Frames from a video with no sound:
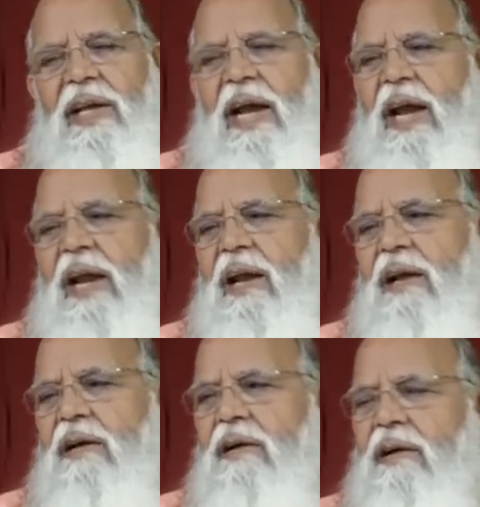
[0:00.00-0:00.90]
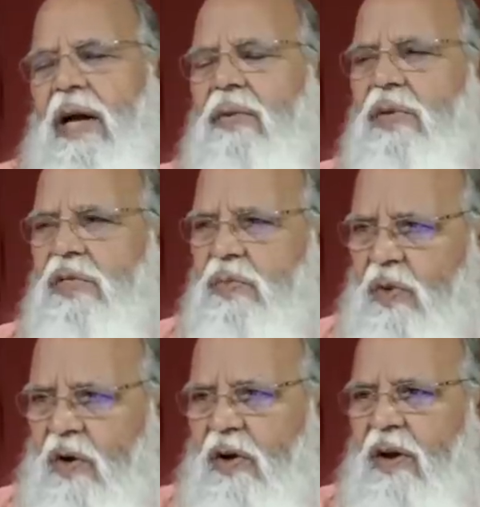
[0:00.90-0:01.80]
And uh, I was
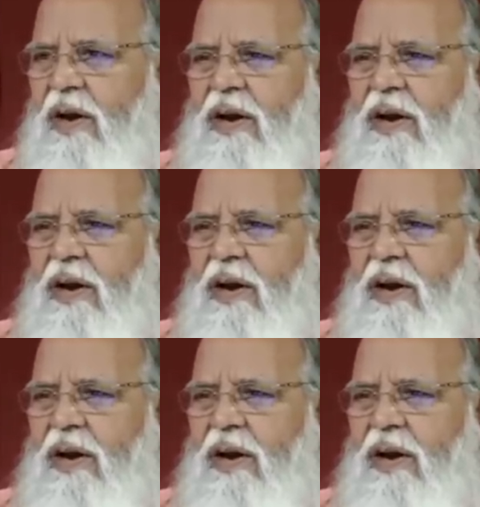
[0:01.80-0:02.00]
small